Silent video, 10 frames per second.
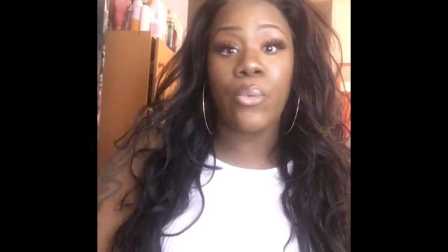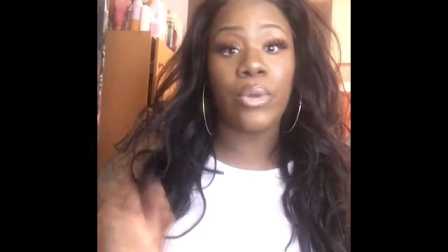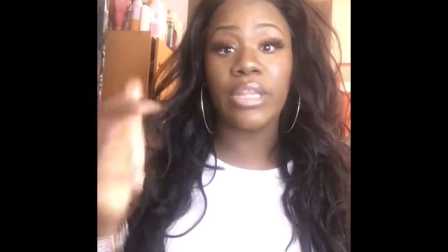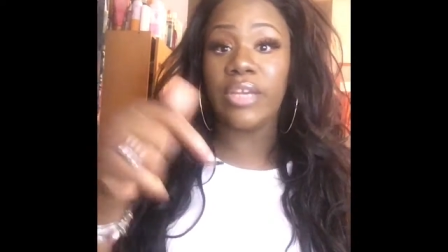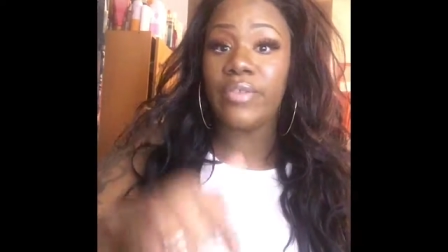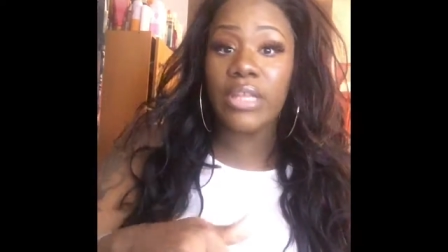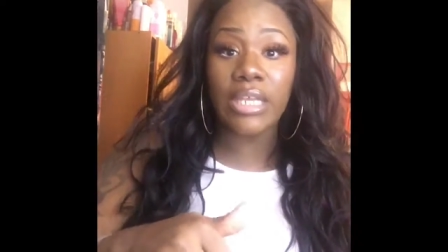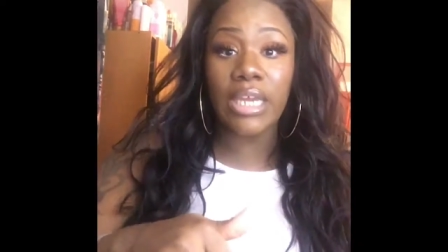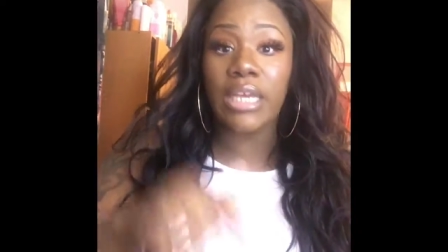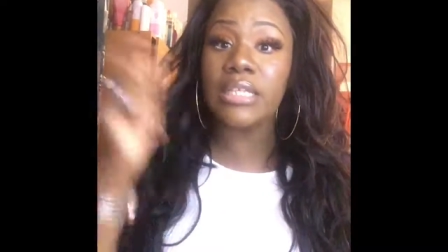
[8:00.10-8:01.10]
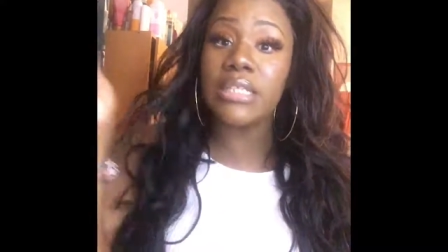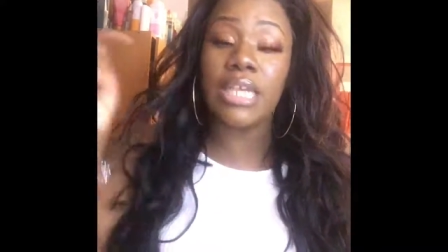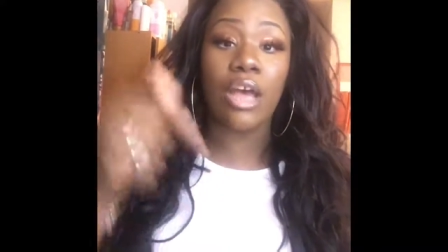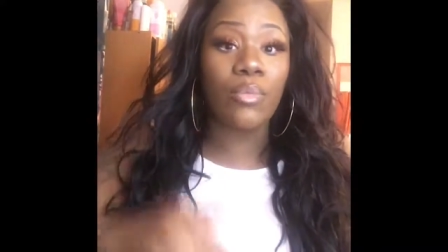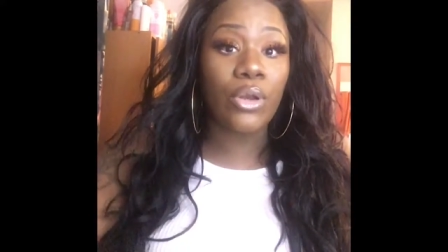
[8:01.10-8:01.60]
will leave the link
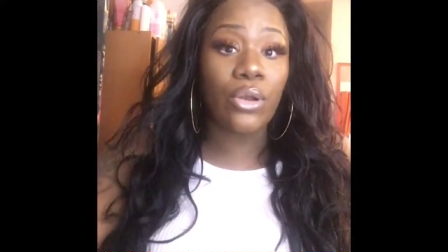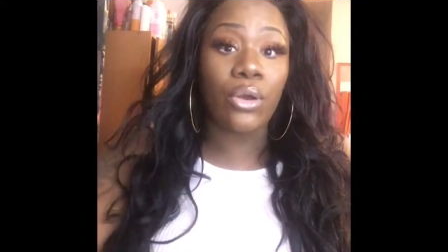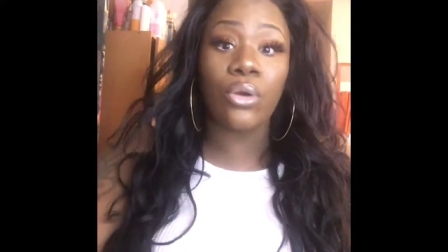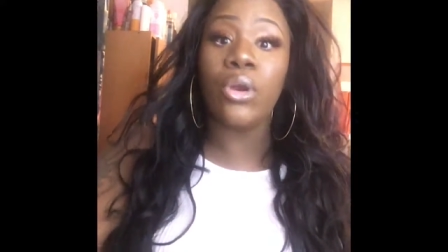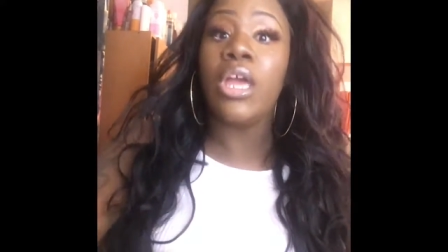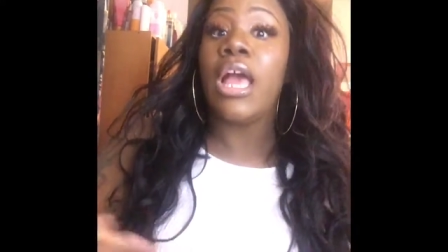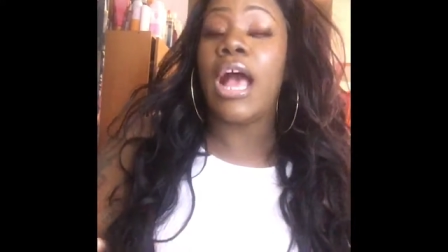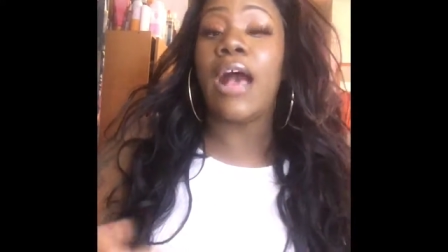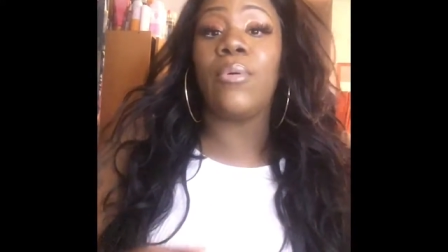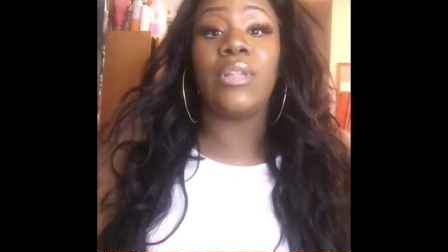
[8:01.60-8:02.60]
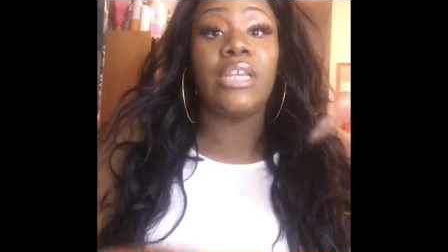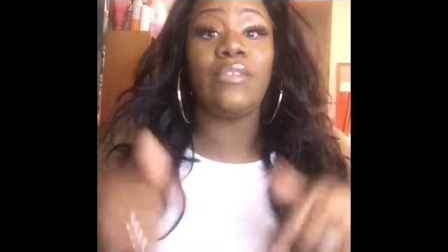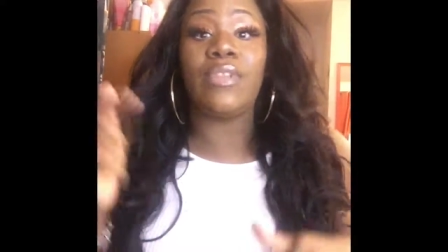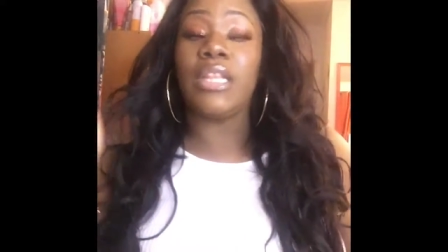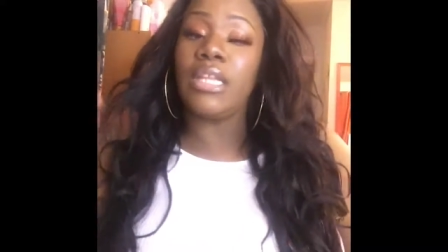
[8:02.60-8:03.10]
down below. I will
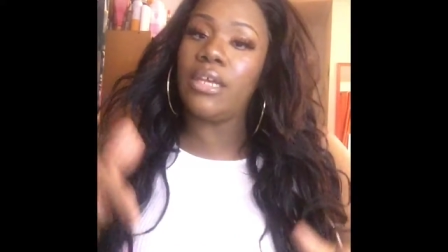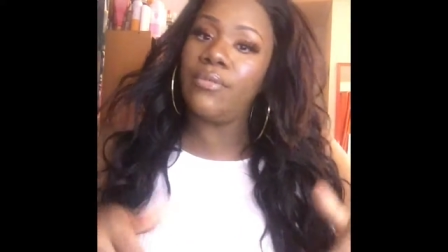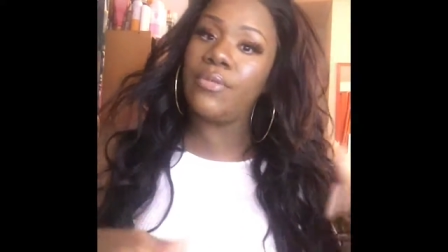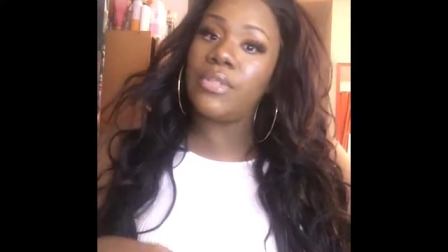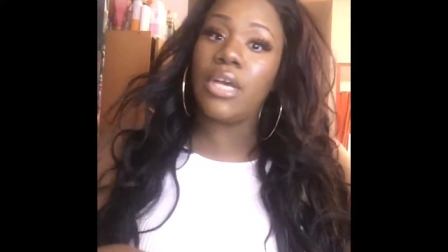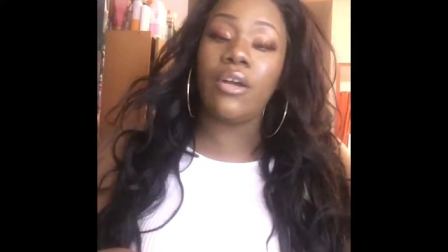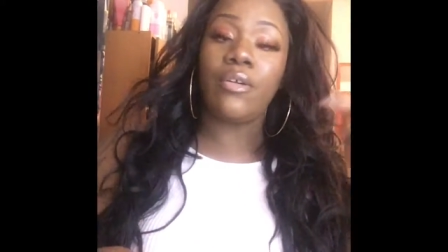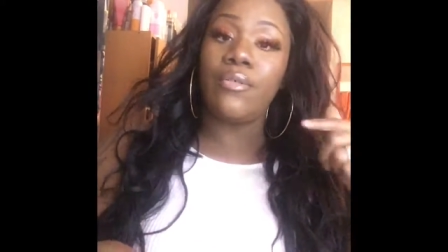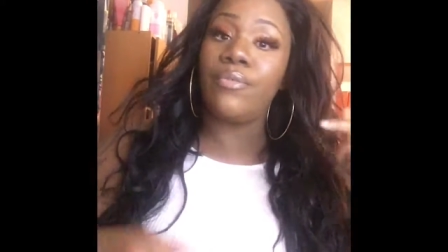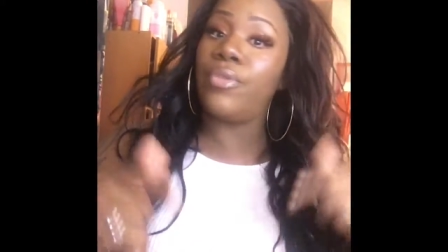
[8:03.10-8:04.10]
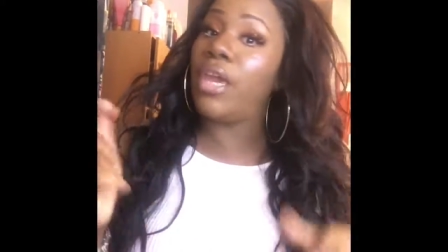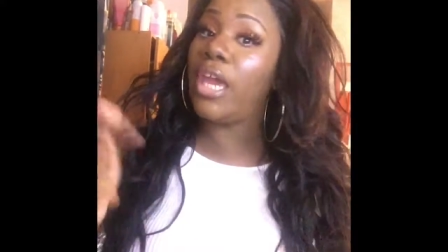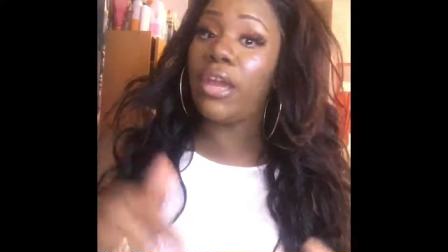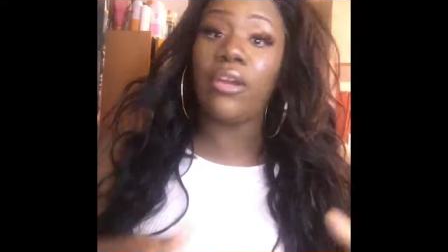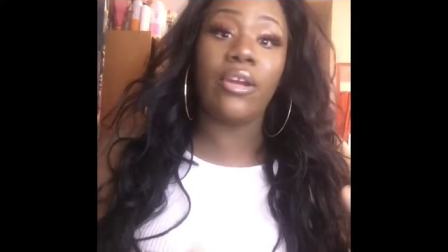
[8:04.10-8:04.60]
leave the lengths of the
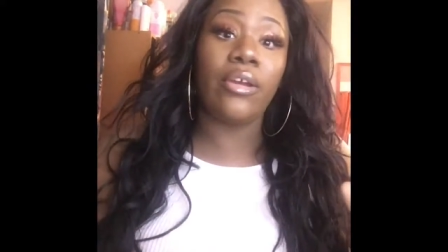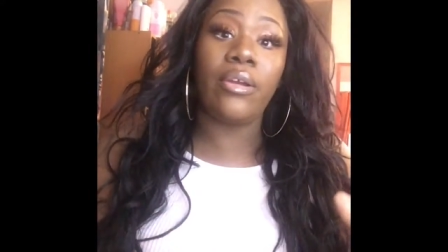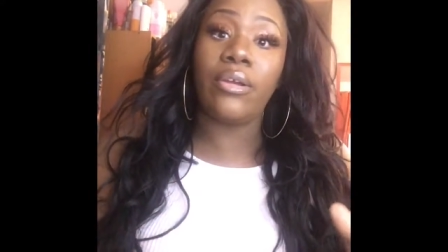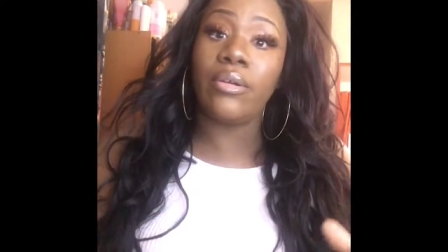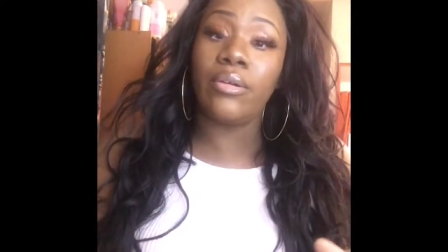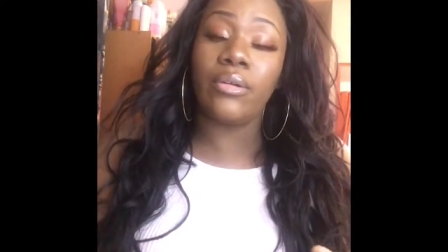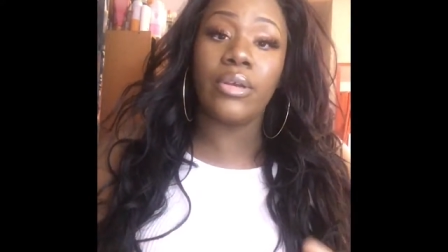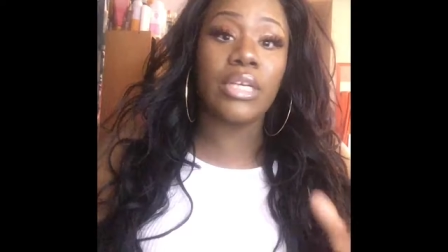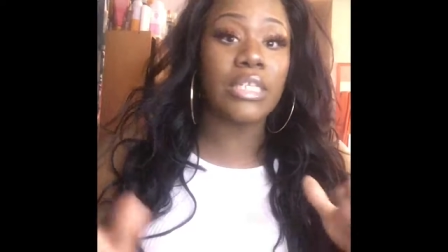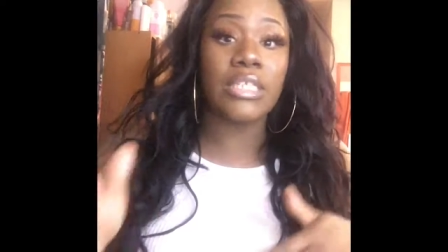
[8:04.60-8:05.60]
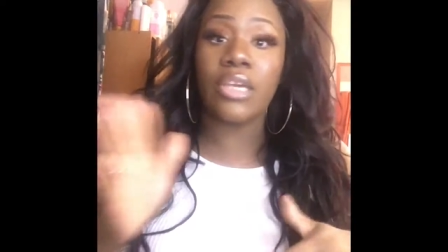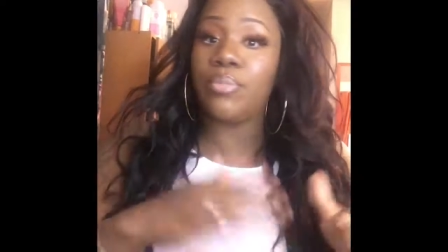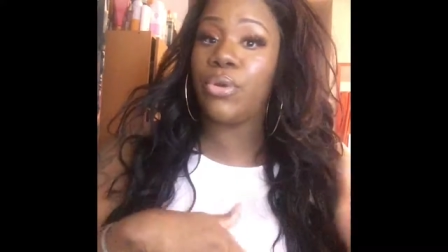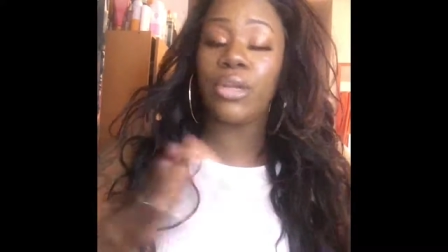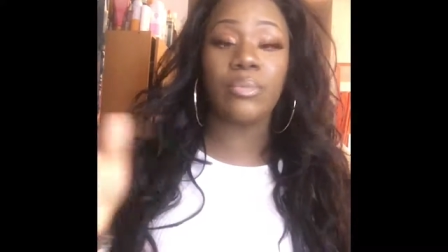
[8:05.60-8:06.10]
hair because they're
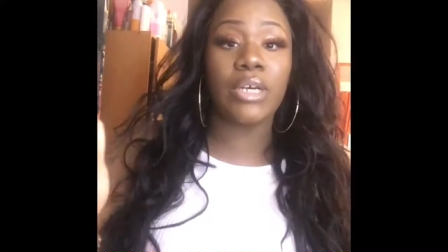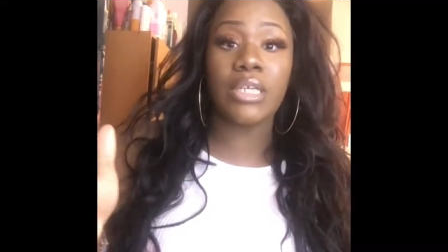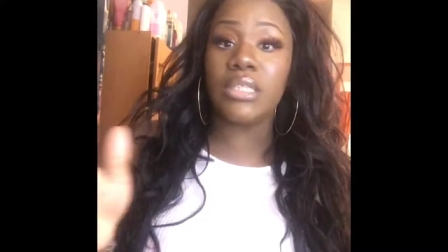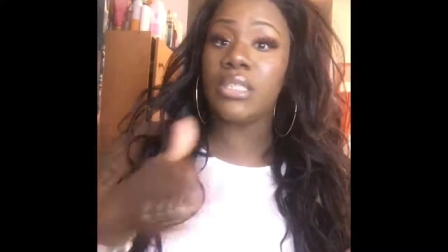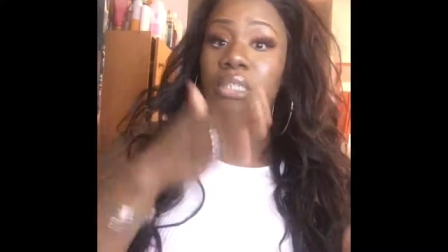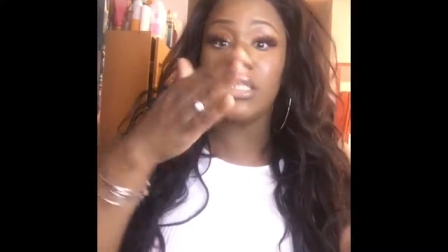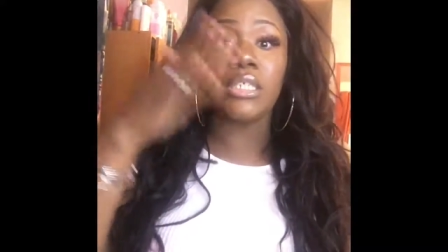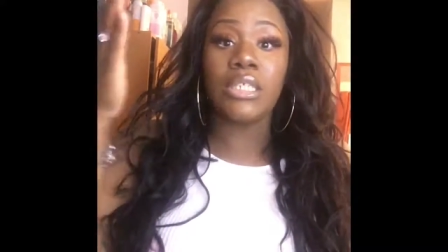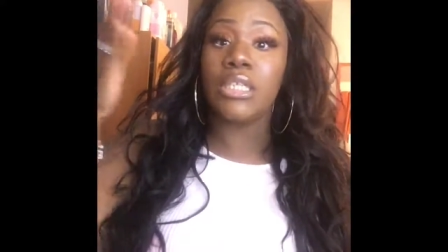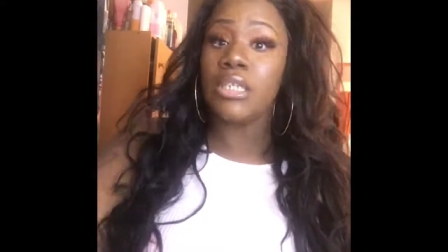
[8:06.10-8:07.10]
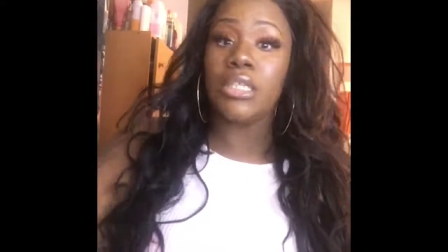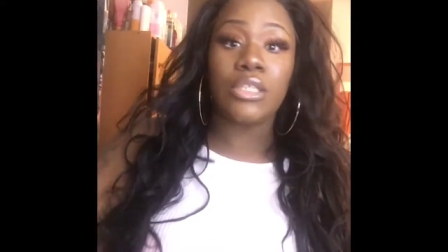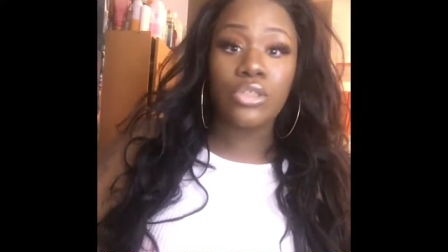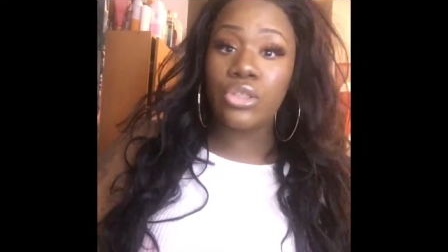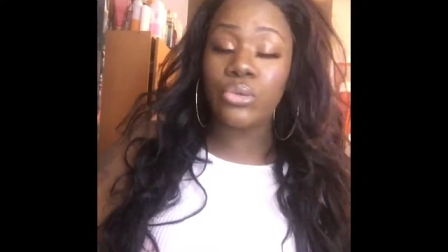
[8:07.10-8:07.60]
pretty much
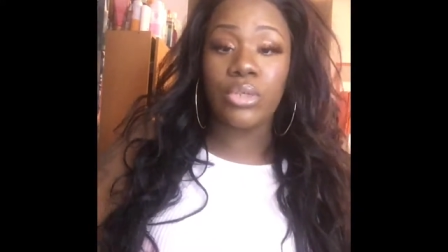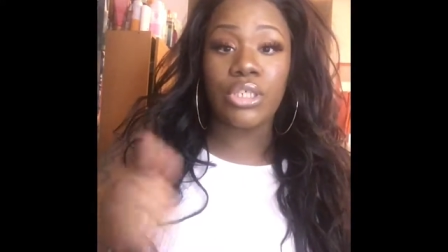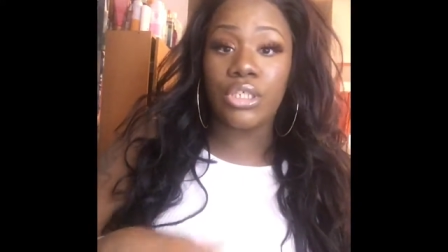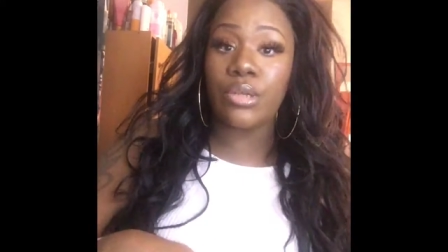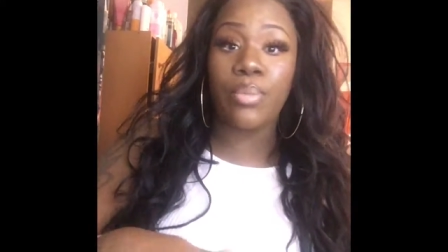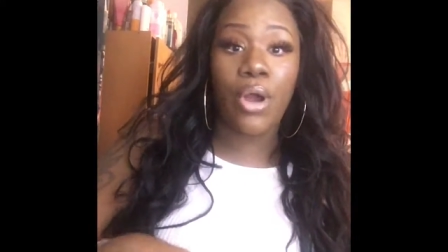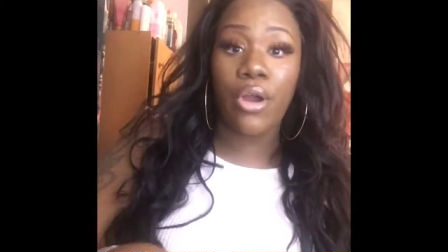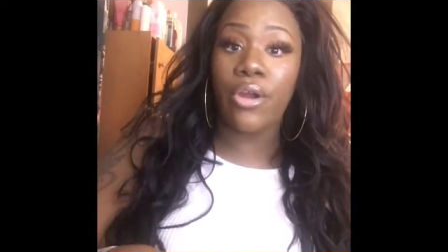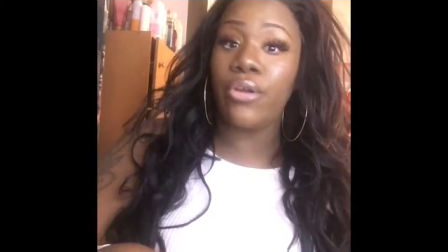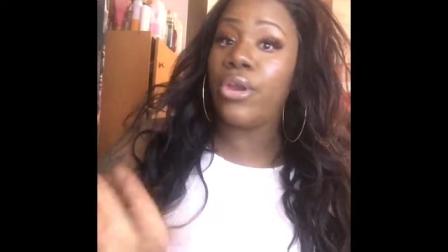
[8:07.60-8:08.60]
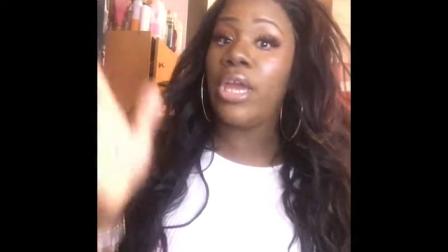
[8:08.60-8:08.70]
two inches apart.